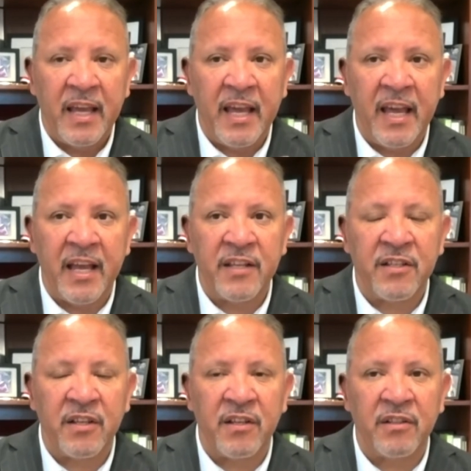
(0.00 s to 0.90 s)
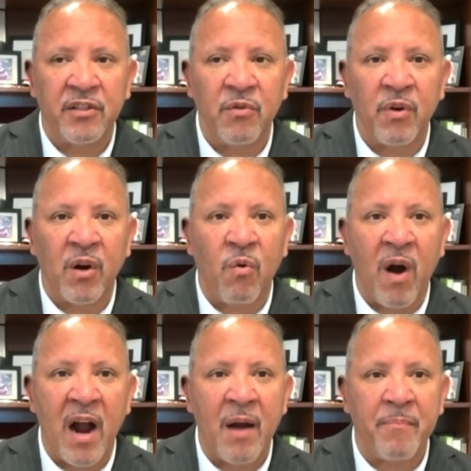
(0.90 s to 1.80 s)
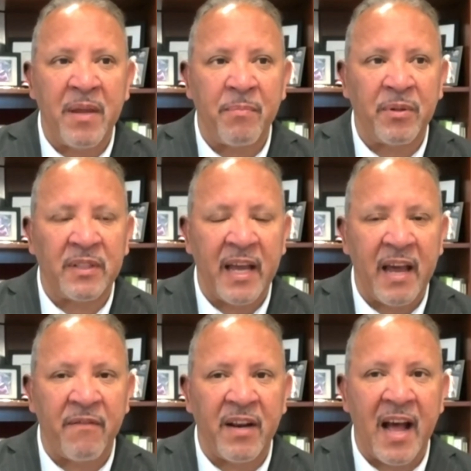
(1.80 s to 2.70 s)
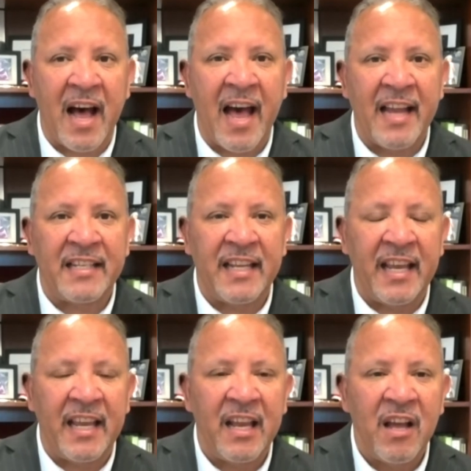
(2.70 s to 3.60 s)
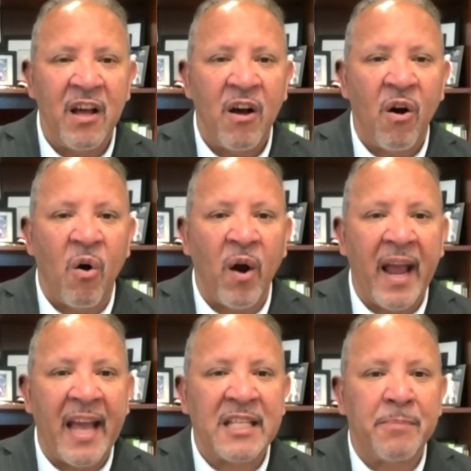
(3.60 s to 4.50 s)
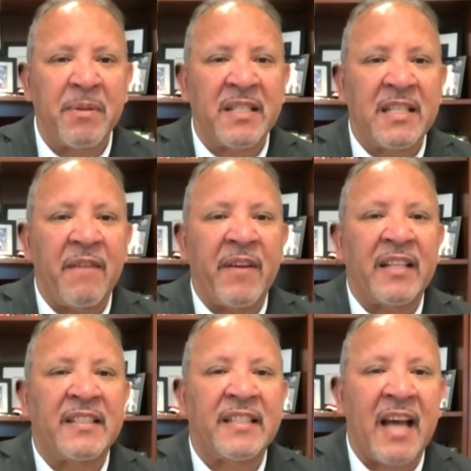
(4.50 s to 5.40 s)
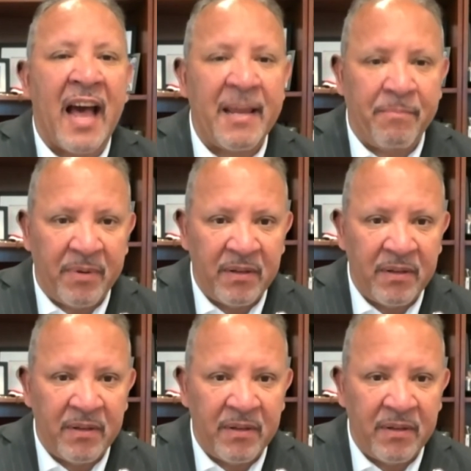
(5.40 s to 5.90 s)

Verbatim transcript: is to require people to have an ID or a specific type